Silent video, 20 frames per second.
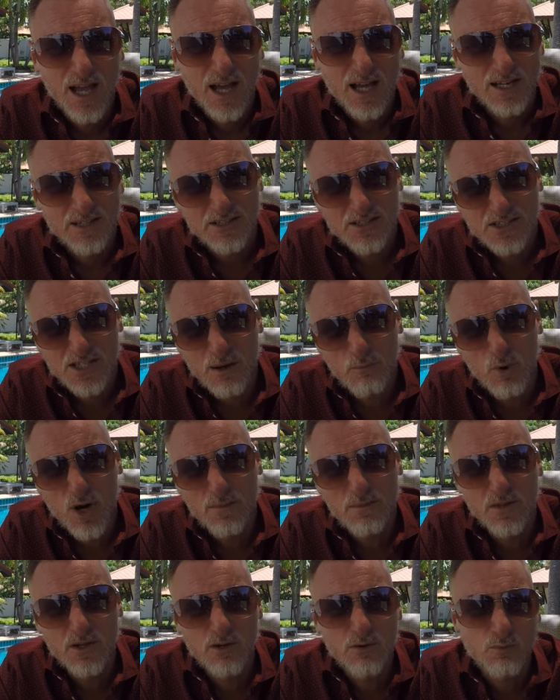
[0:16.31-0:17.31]
And as
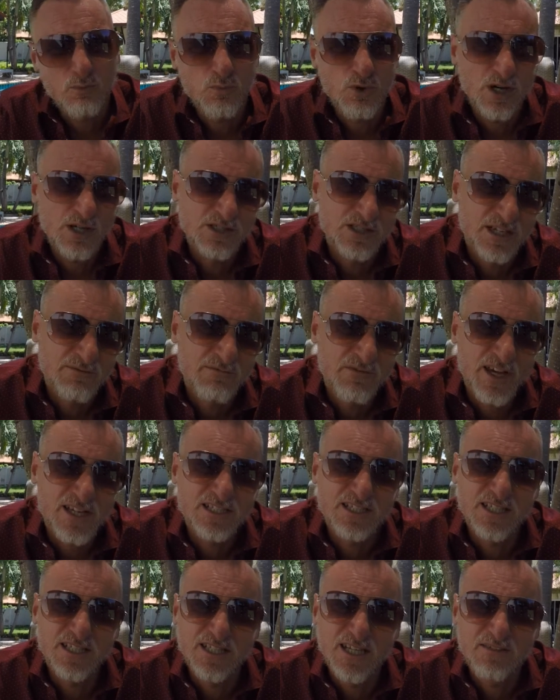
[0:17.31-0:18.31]
someone that has
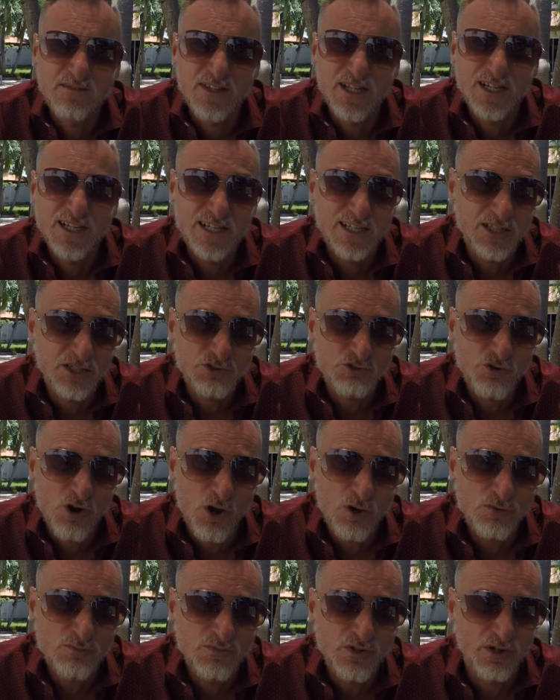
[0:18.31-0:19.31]
invested in the Lily
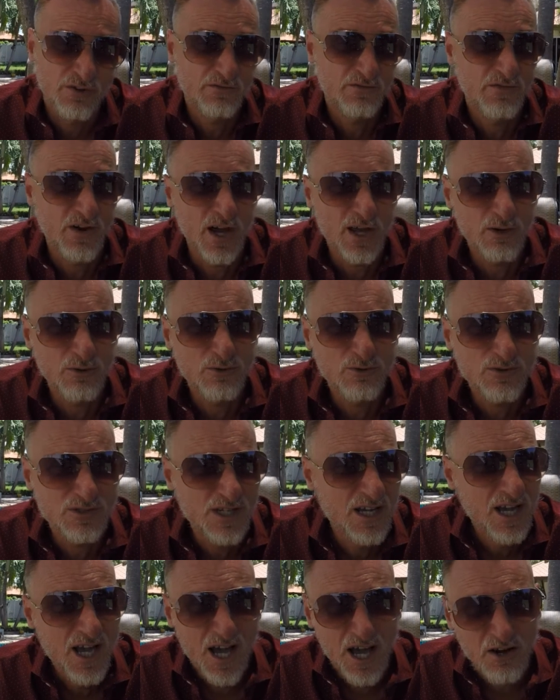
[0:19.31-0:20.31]
drone that
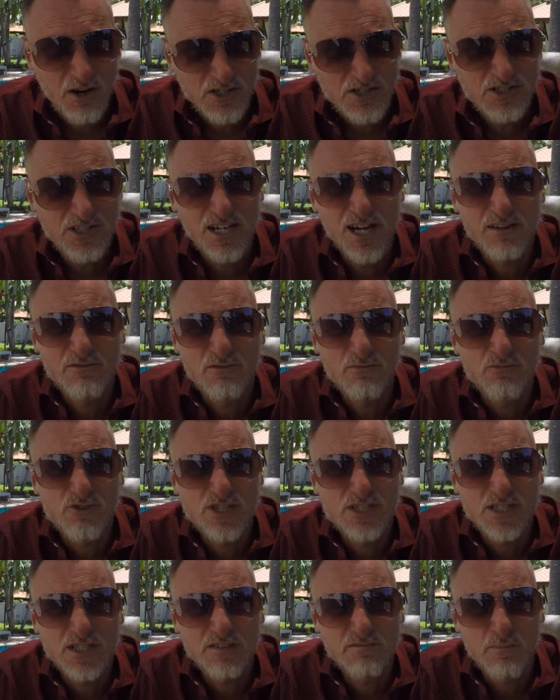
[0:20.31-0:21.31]
failed and I still haven't
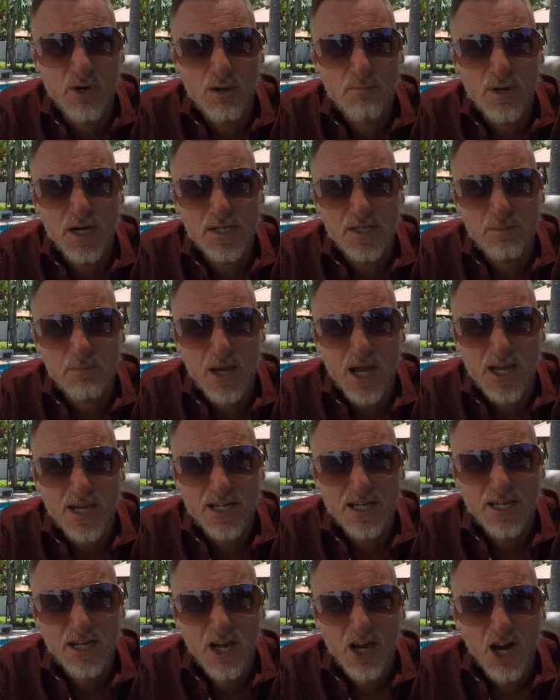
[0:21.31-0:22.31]
received my money
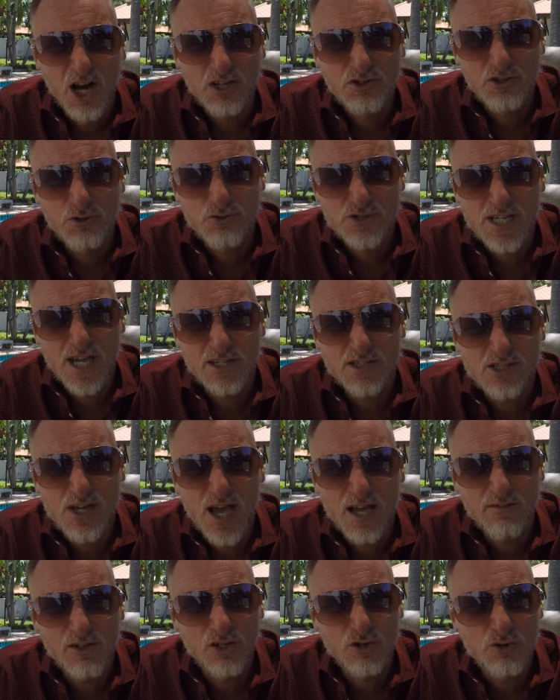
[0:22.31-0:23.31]
back, I do tend to
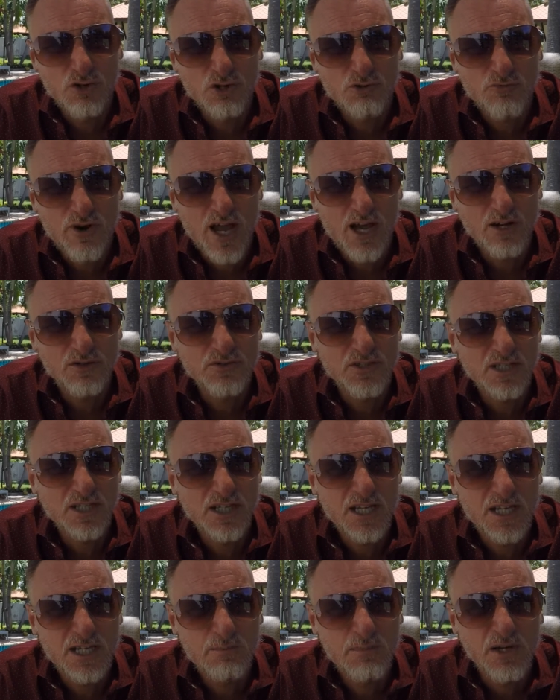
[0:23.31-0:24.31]
have a look around
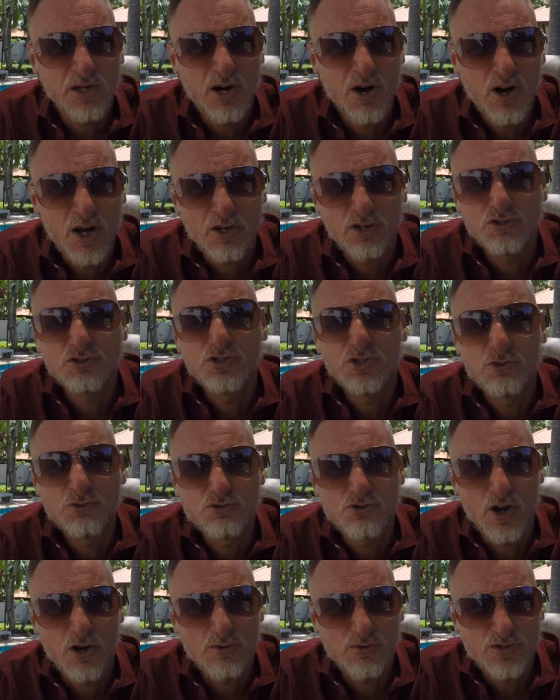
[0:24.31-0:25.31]
and keep an eye on new
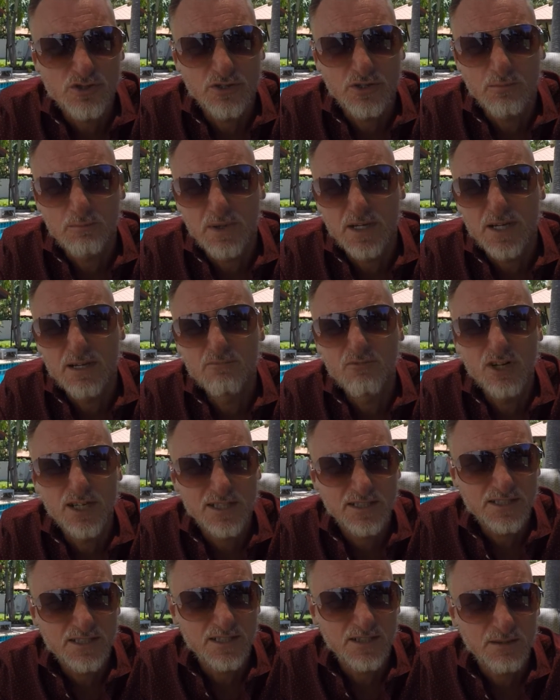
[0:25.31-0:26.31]
drones that are being
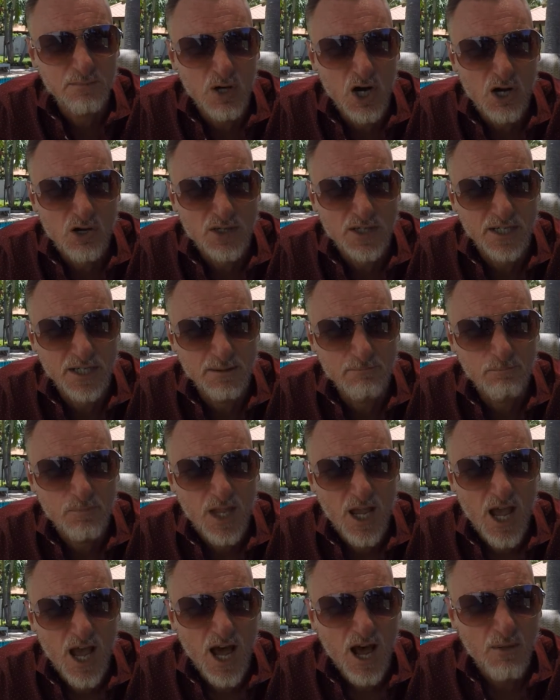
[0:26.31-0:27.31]
released to the market.
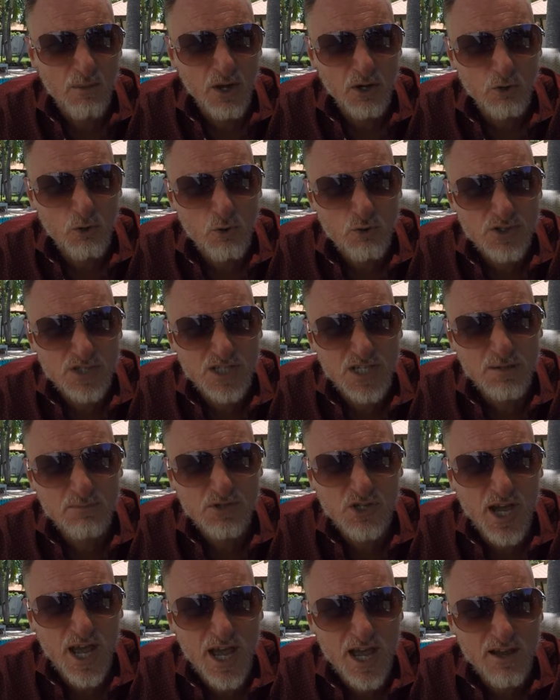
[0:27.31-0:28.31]
And they all seem
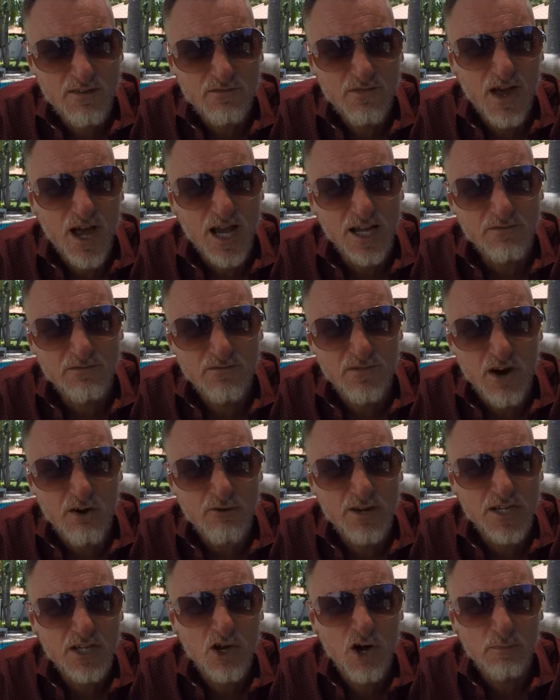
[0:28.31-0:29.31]
to have a
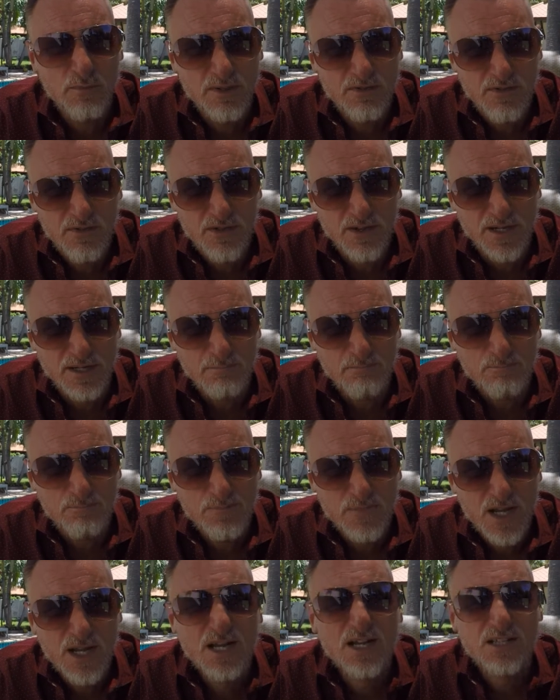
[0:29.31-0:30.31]
very common theme
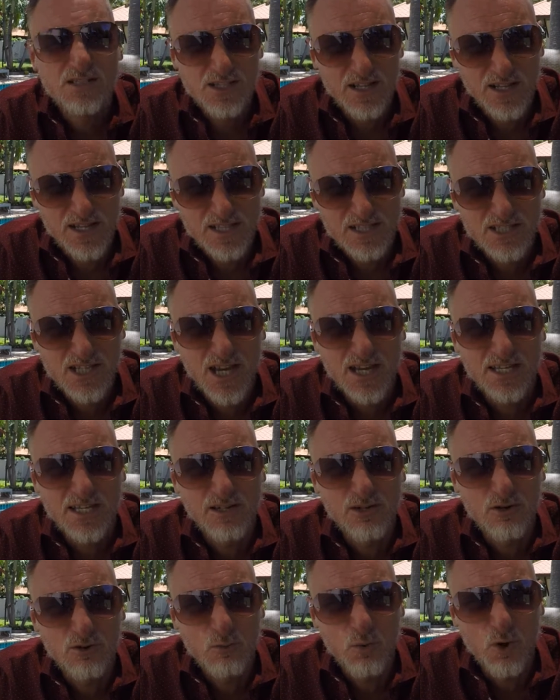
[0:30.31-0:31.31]
so let's take
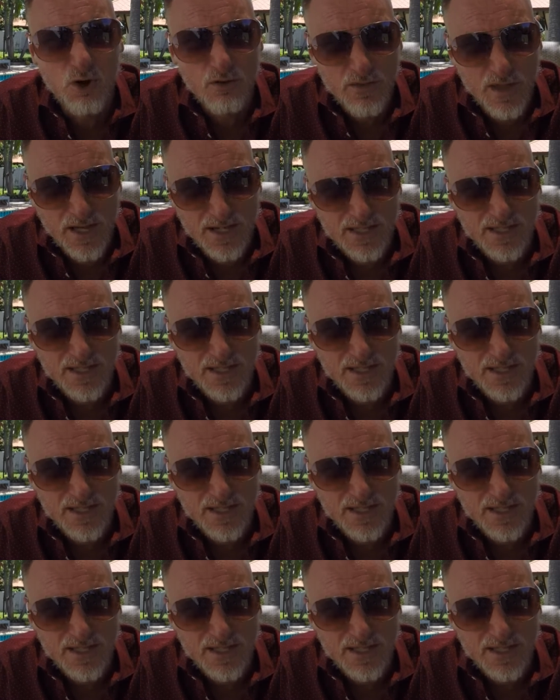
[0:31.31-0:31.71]
a look what that